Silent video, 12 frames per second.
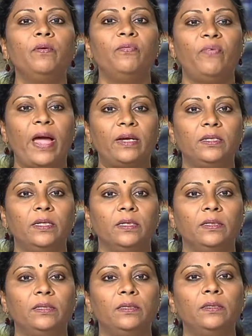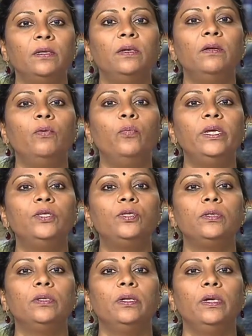factors,
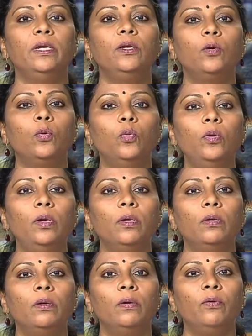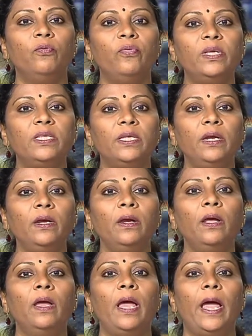which include vicin
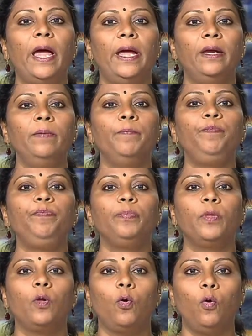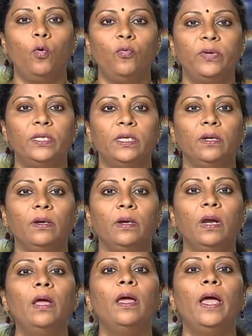and covicin.
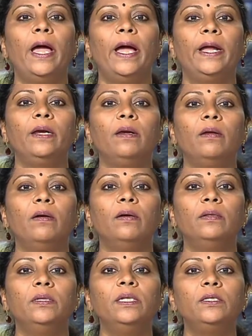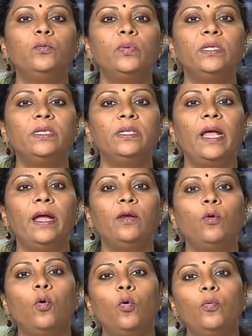And this vicin
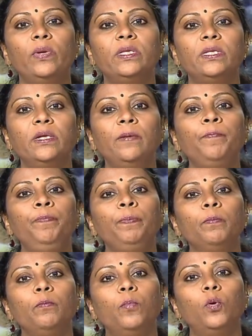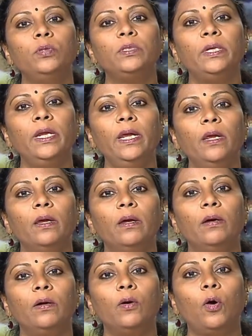and covicin mostly
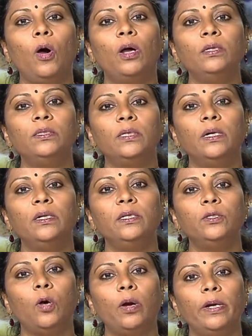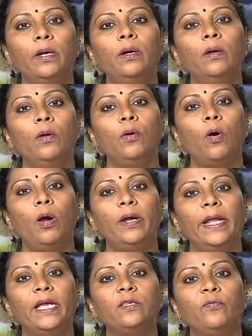cause a disorder
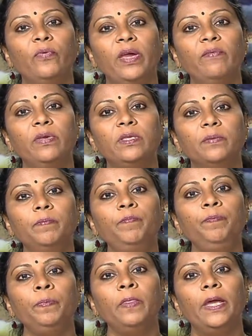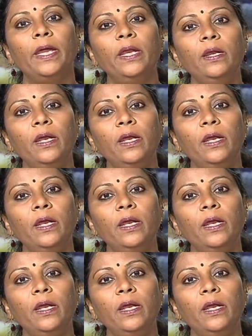called as favism in